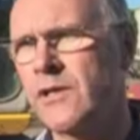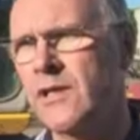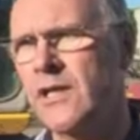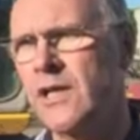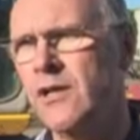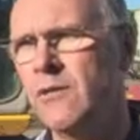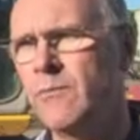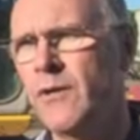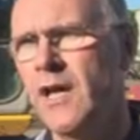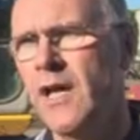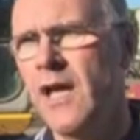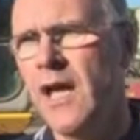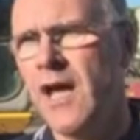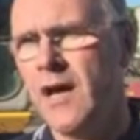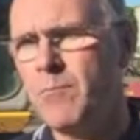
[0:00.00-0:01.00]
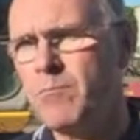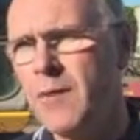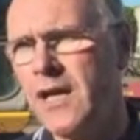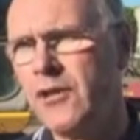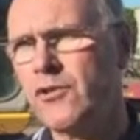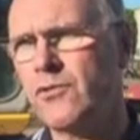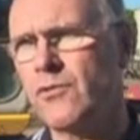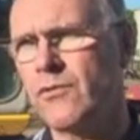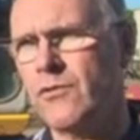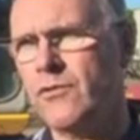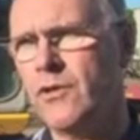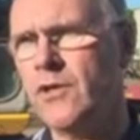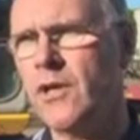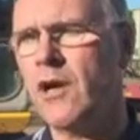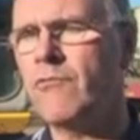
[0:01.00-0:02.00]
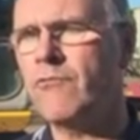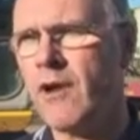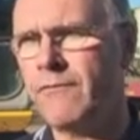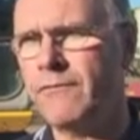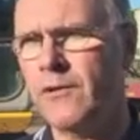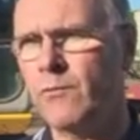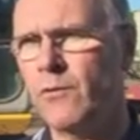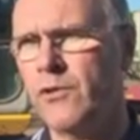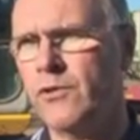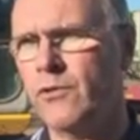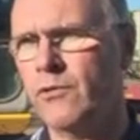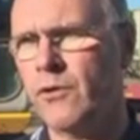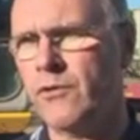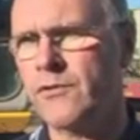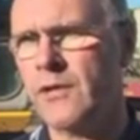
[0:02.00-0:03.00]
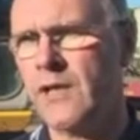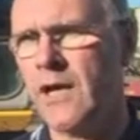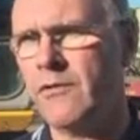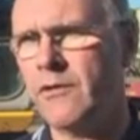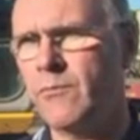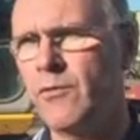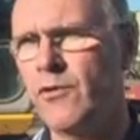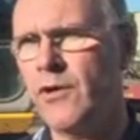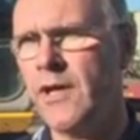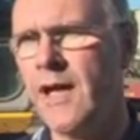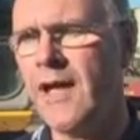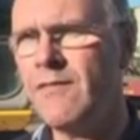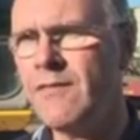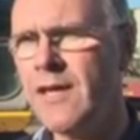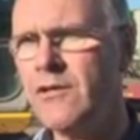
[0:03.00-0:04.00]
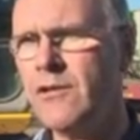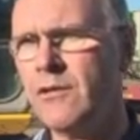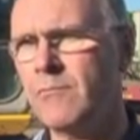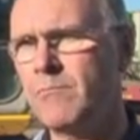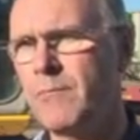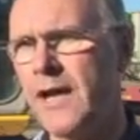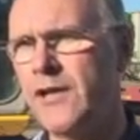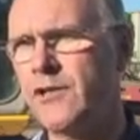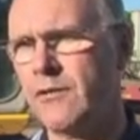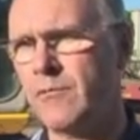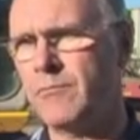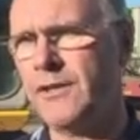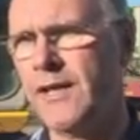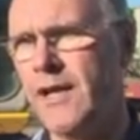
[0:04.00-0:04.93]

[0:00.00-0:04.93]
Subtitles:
that can help, and make sure that you know roughly what your costs are going to be, and then you can budget and